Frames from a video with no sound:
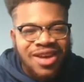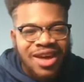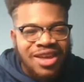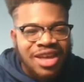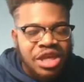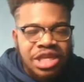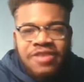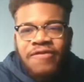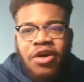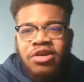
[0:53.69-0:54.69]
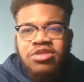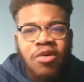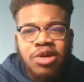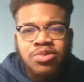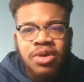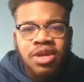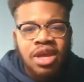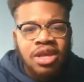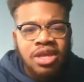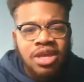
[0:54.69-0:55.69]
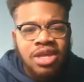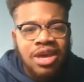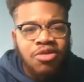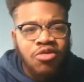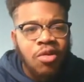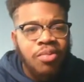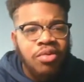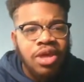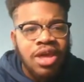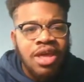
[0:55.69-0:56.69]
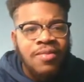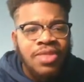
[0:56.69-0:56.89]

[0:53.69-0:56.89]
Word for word: Like these fuckers always win in, in damn Europa League.